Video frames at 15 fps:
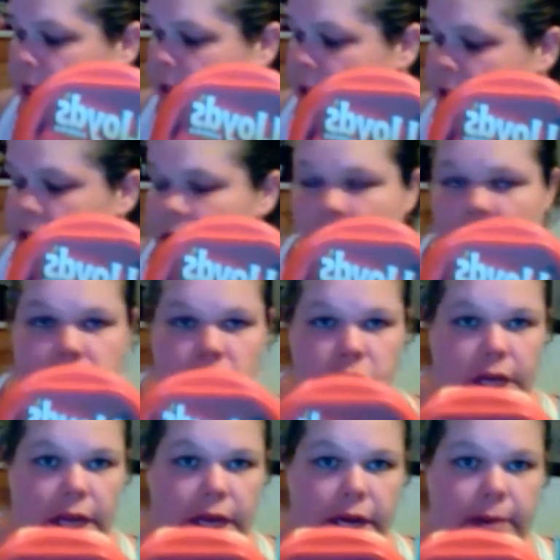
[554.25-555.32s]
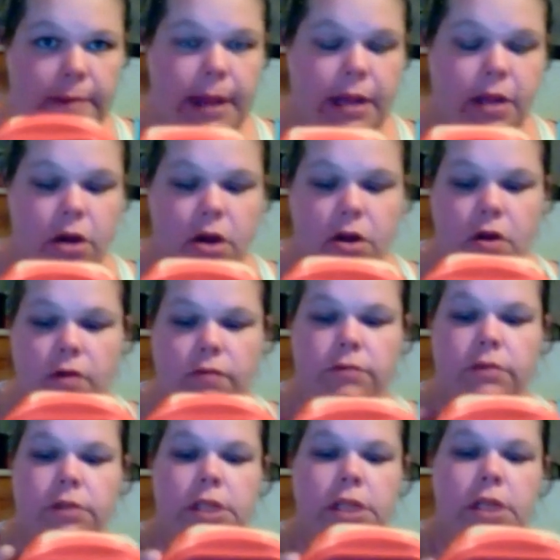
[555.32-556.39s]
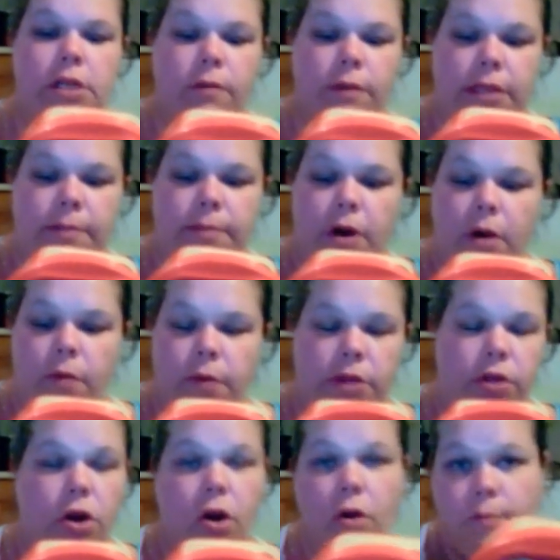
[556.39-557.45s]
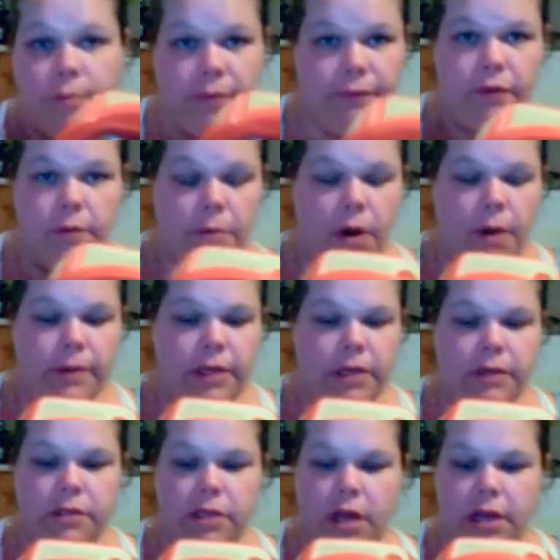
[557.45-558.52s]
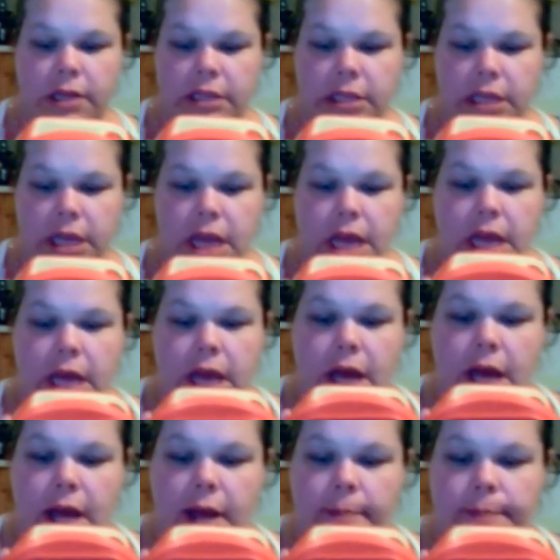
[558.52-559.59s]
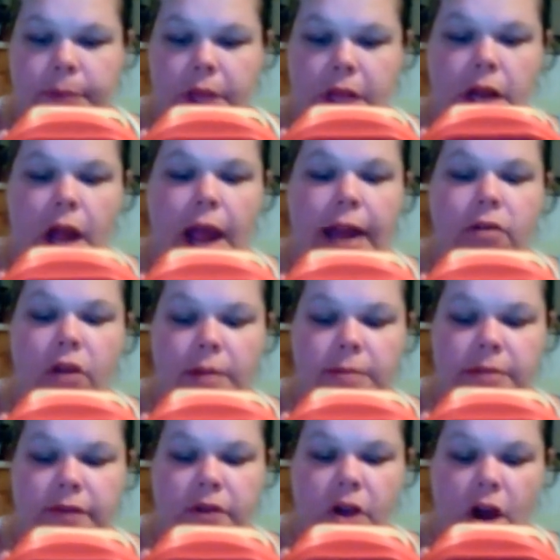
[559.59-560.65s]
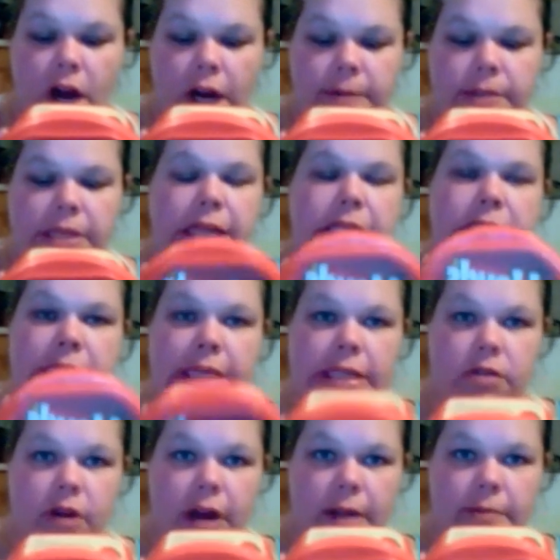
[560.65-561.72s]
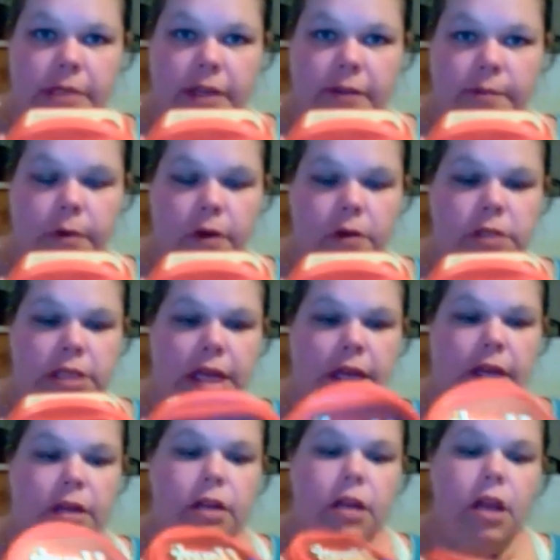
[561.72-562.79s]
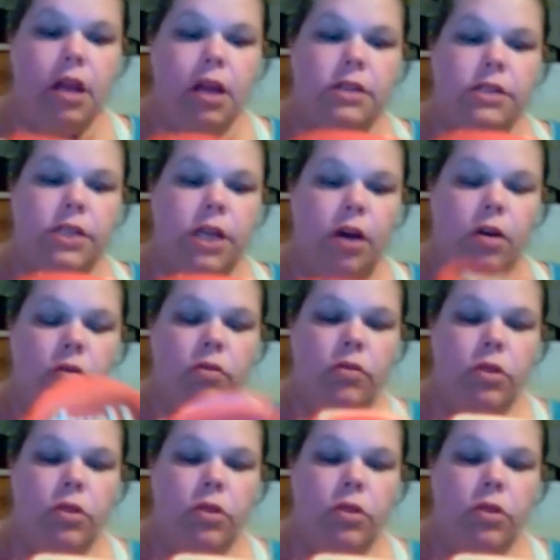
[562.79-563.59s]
the chunk chicken and make your own with your own preferred barbecue sauce. 9 grams of carbs and 6 grams of protein. So